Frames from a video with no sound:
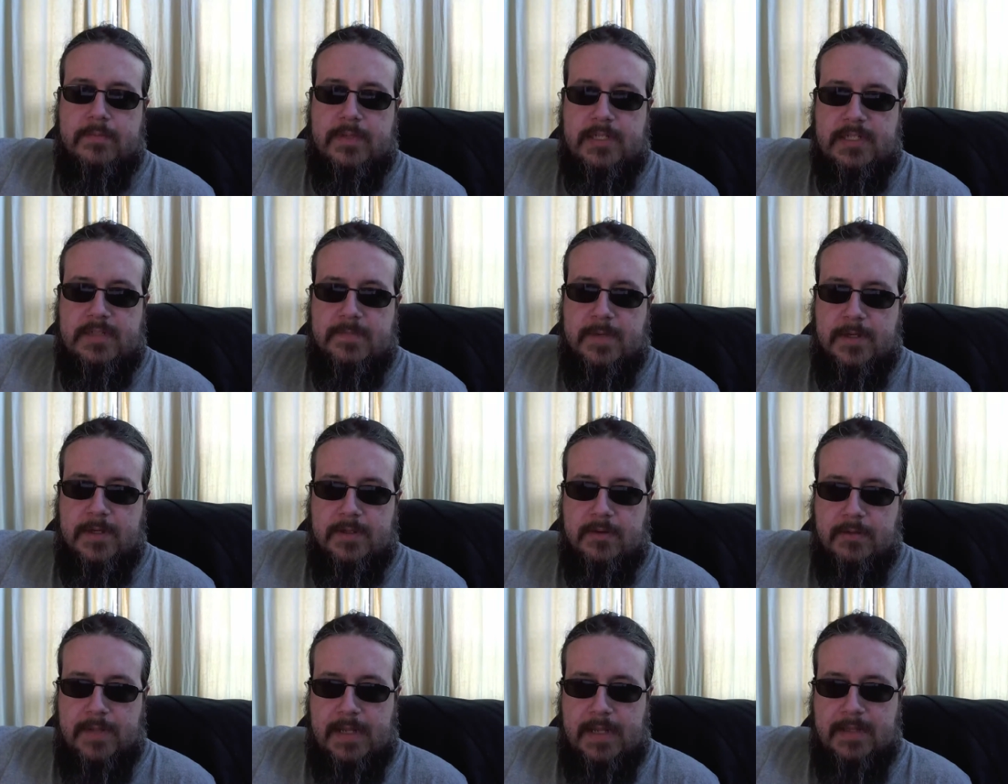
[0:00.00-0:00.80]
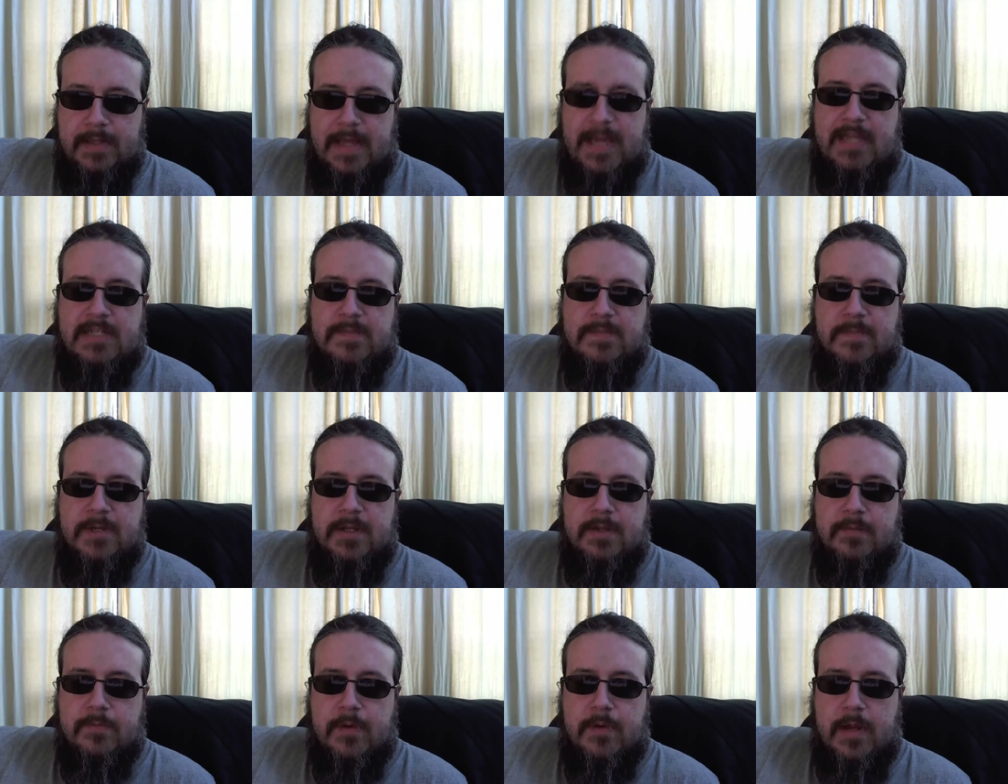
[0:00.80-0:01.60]
this month or late last
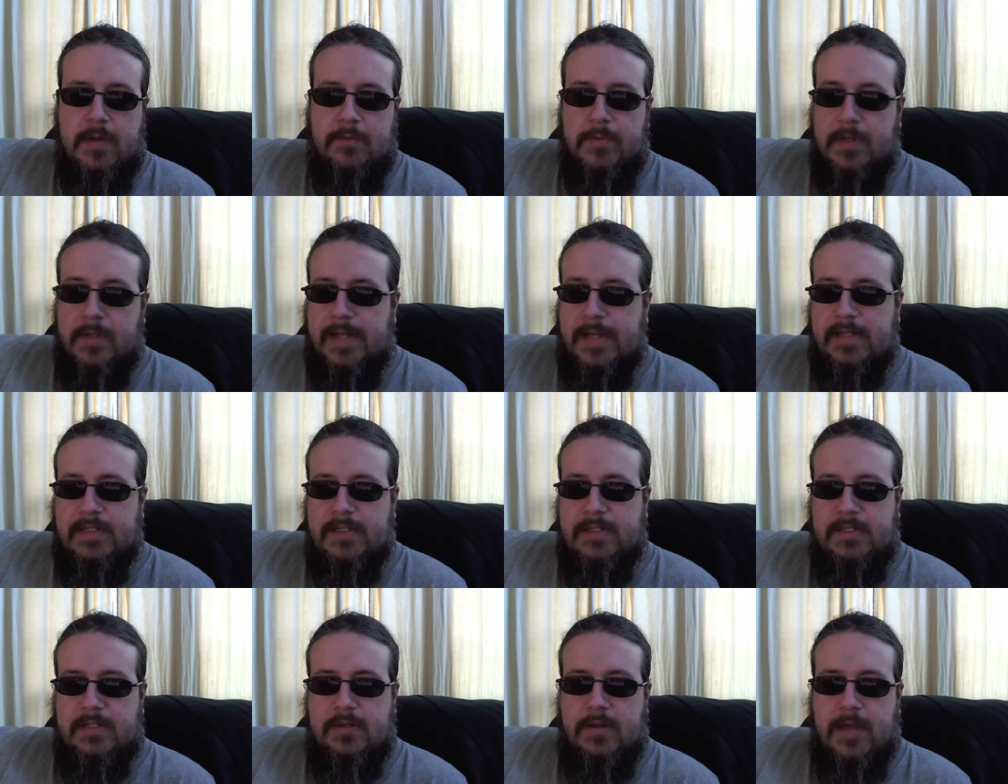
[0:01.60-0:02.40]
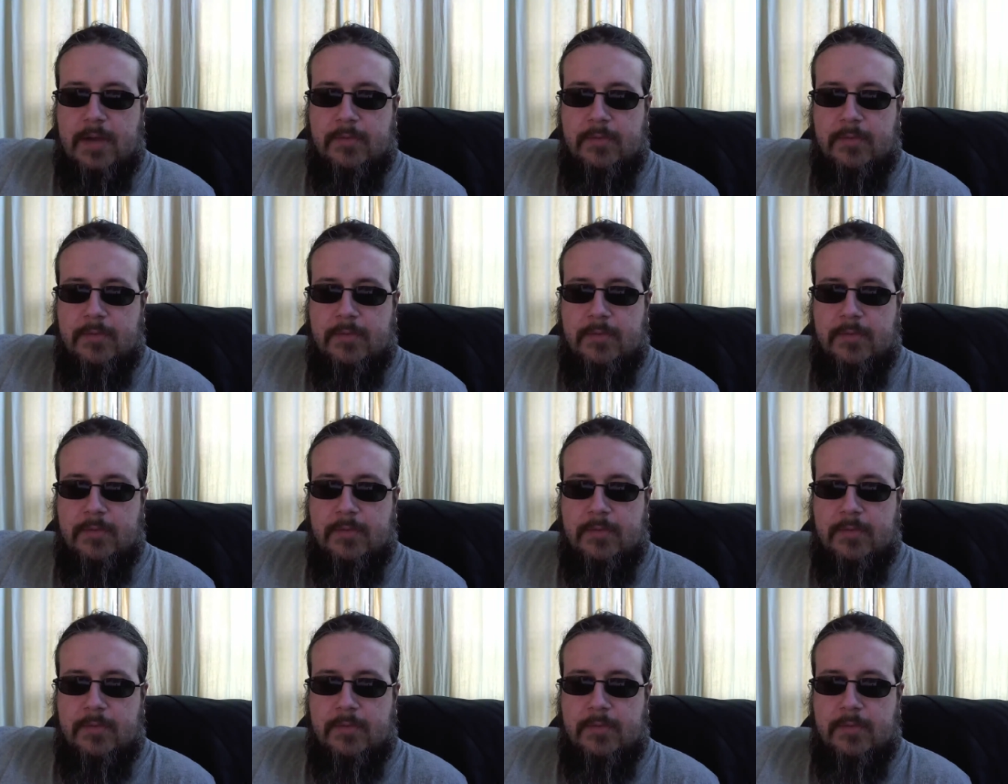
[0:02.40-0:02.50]
month where I would like to,